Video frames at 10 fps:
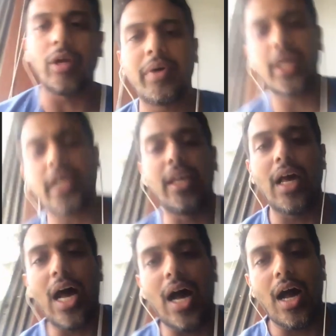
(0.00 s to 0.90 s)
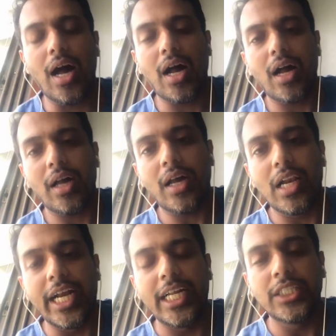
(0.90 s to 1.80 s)
But again,
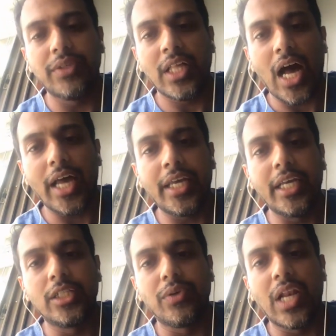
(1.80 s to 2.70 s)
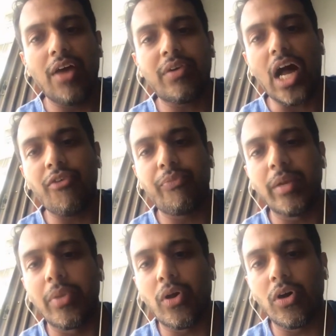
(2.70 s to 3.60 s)
ladies with high heels will have calf
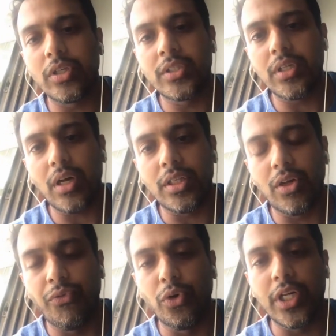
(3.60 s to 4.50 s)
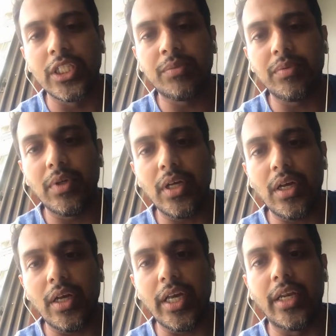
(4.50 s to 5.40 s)
pain because the foot is
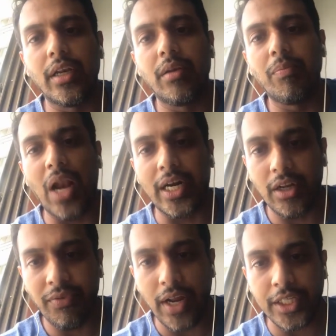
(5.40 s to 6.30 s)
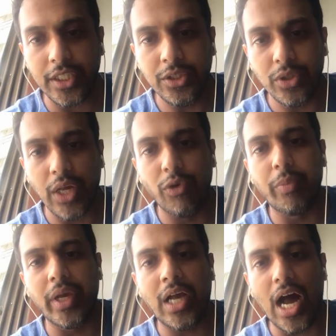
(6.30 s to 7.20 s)
in plantar flexion. So there would
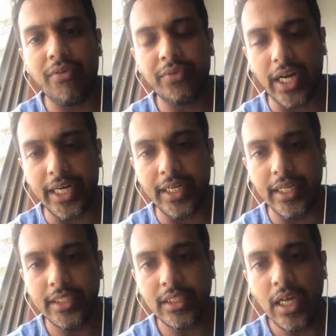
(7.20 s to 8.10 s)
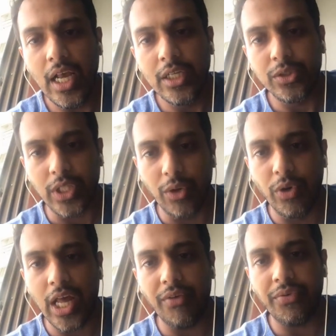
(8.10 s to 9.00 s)
be calf tightness. So they
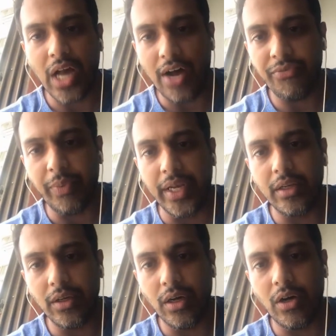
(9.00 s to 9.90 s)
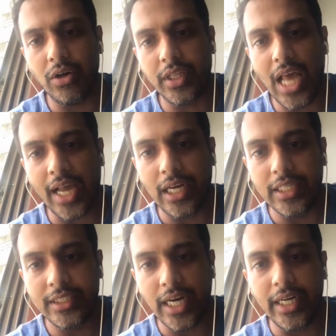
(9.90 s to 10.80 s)
would have calf pain, or the
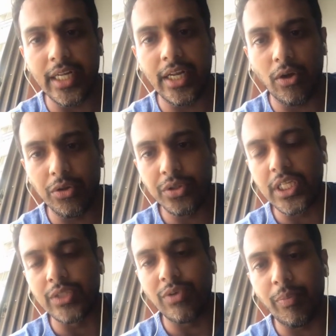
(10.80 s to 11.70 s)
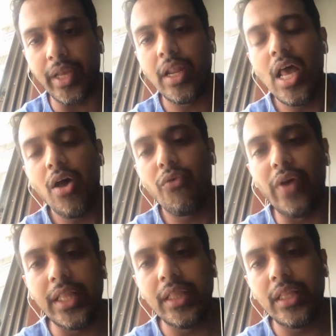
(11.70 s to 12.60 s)
Achilles tendon and all those things will pain.
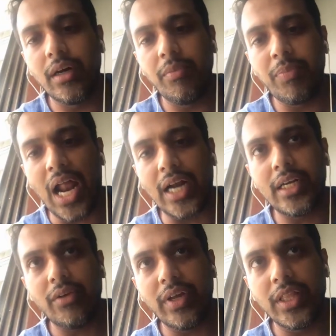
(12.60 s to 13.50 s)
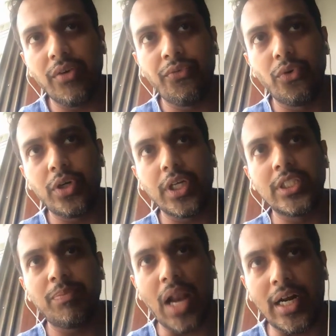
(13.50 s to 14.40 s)
When the foot
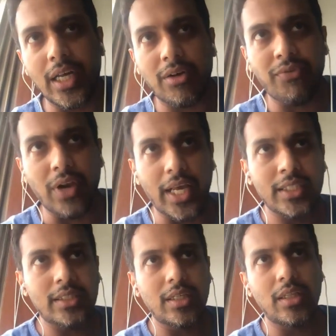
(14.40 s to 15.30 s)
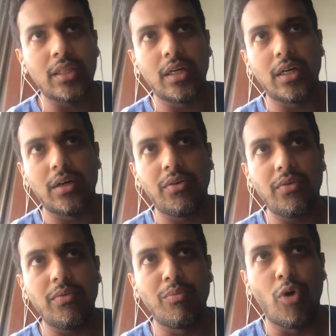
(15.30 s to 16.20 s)
is plantar flex, the
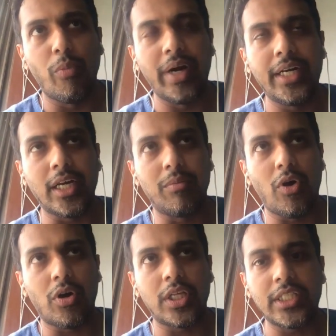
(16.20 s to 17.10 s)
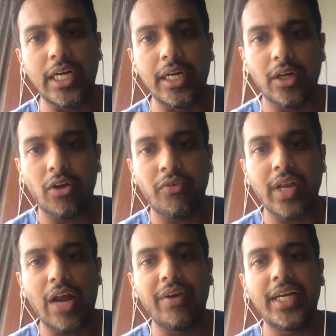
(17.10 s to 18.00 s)
momentum or the center of
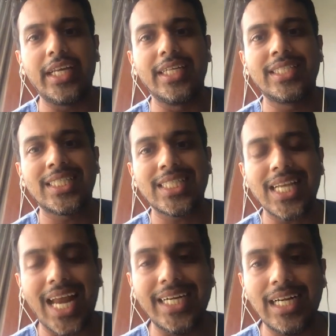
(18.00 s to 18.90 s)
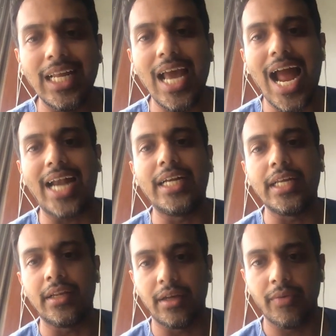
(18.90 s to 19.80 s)
gravity is slightly
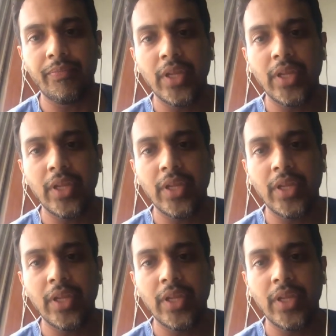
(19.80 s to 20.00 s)
anterior.